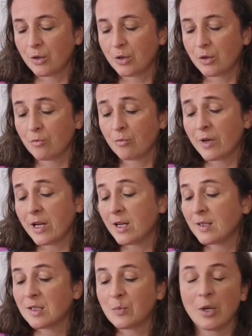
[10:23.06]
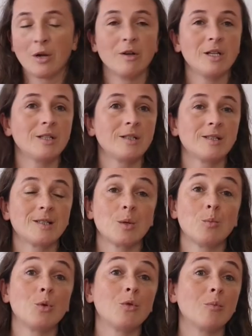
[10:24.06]
re-experience a
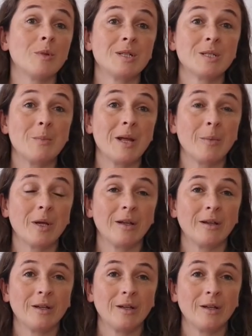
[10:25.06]
movement, maybe.